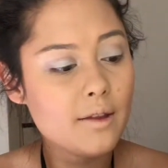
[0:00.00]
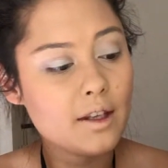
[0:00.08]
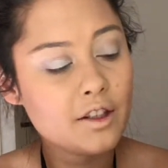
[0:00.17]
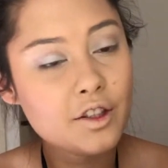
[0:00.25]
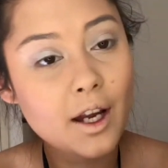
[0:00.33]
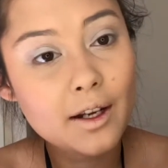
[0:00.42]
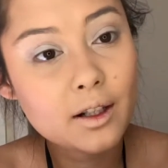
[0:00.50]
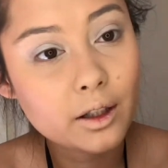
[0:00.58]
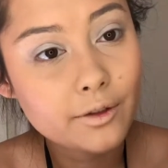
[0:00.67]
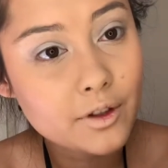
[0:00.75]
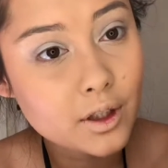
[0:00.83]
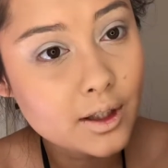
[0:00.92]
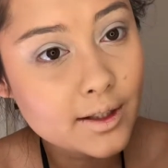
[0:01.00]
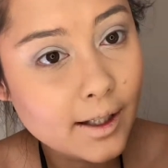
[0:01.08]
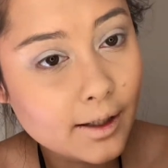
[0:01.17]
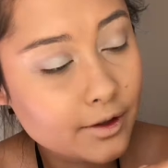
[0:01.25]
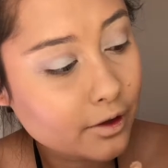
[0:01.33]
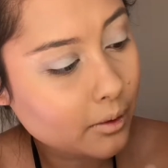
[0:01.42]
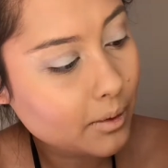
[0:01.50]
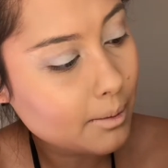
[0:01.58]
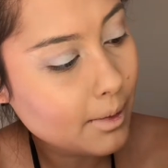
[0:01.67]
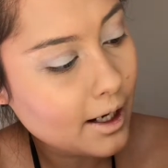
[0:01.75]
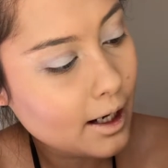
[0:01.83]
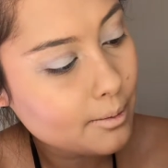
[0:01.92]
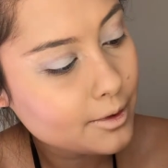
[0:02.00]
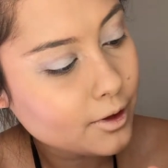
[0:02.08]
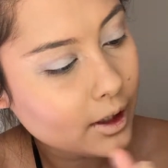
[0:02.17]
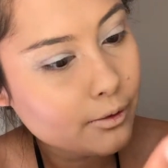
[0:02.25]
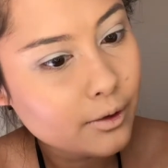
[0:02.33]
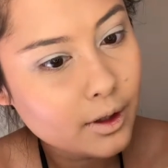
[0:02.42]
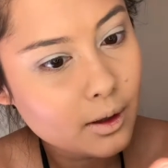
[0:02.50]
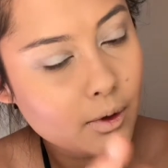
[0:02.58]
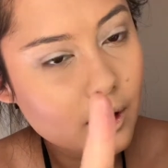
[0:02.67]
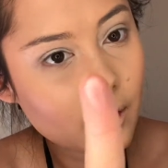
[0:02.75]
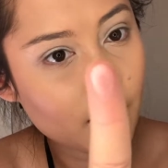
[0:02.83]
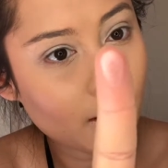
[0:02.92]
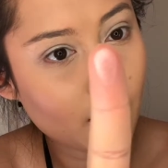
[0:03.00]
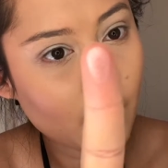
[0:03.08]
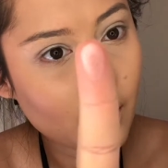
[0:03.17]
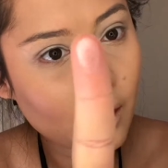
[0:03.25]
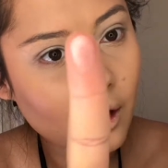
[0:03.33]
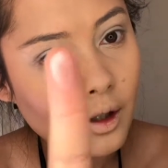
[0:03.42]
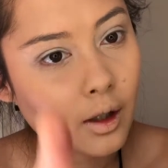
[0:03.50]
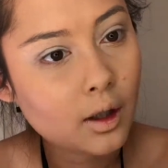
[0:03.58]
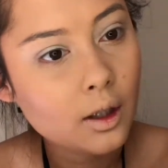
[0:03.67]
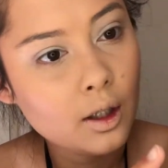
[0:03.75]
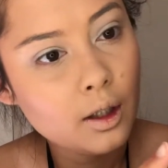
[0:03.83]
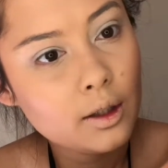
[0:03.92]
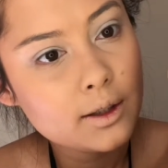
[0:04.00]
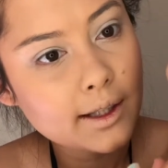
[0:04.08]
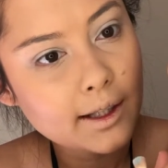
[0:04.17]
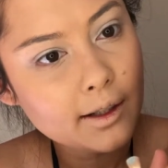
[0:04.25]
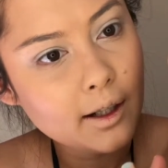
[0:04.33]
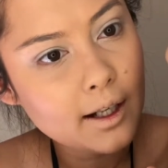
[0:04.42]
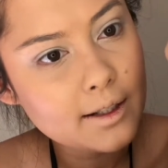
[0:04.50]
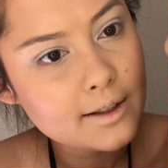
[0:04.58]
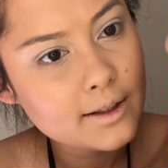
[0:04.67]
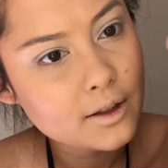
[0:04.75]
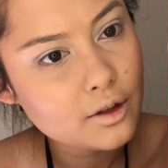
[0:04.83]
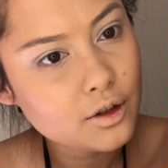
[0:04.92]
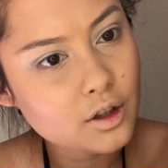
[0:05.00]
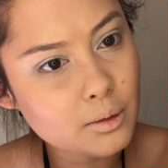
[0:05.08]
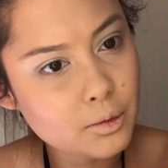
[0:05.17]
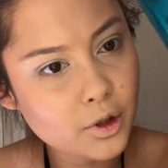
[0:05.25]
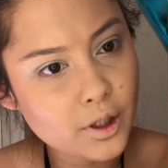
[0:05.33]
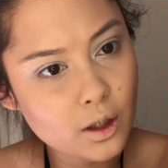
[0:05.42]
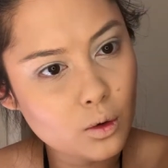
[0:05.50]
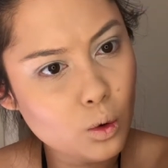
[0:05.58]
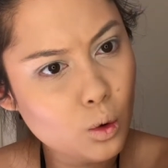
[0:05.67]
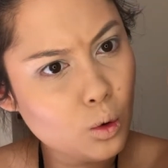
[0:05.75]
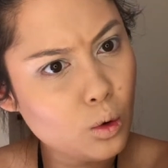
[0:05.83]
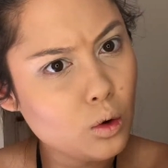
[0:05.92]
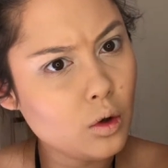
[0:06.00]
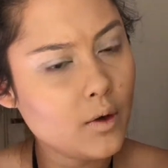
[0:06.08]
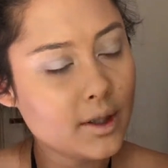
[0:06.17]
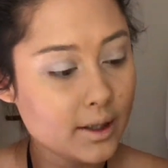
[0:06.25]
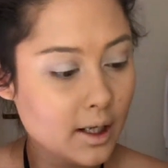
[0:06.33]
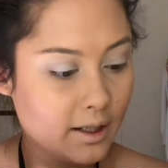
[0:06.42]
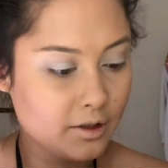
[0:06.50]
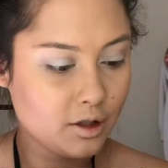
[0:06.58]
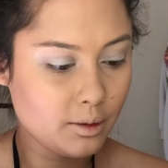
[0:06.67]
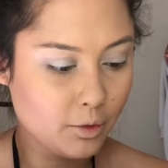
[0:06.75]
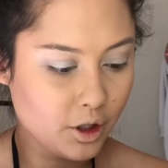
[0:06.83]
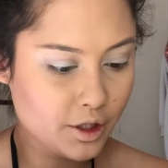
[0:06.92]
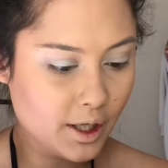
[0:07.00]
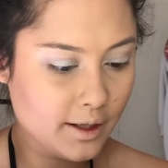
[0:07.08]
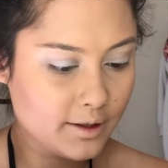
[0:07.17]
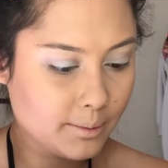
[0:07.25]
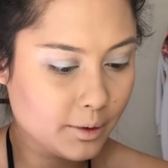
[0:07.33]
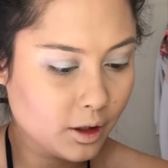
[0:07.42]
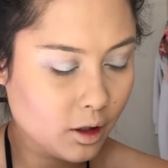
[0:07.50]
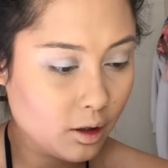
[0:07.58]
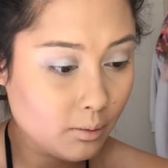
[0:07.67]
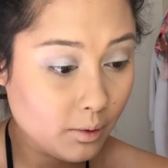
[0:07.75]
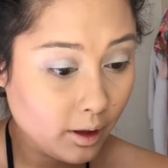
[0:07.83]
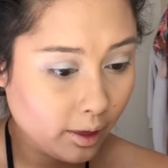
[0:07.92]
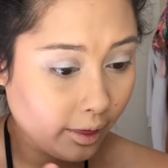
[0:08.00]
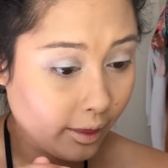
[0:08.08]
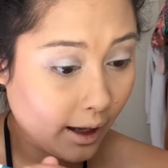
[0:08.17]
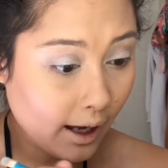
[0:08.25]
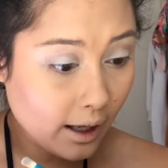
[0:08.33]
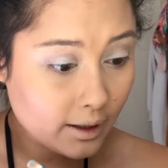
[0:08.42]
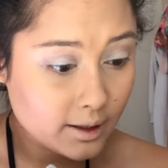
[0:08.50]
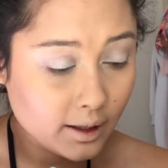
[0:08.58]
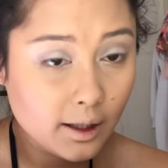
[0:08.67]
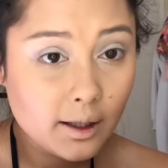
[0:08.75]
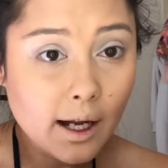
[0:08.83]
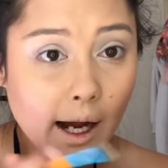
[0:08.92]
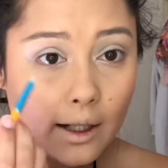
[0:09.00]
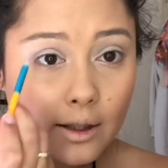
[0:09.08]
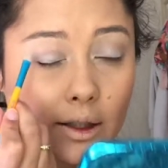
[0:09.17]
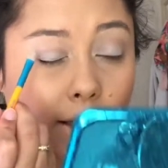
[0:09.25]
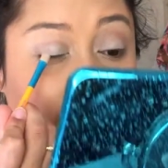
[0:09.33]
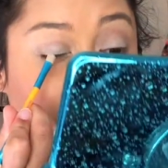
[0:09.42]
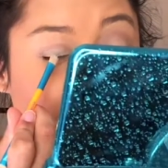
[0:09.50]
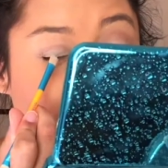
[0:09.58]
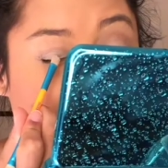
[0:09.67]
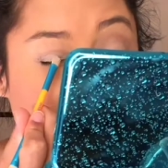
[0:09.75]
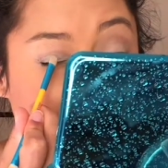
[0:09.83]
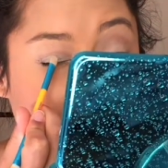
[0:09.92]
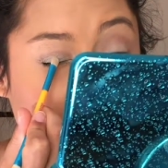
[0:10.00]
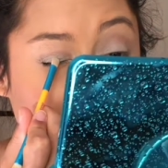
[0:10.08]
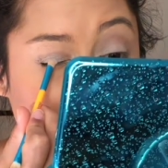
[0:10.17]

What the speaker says: The shade Clifton is like screaming my name, so I really want to, it's like a nice shimmery shade, so I'm going to go in with that and add it to like the center.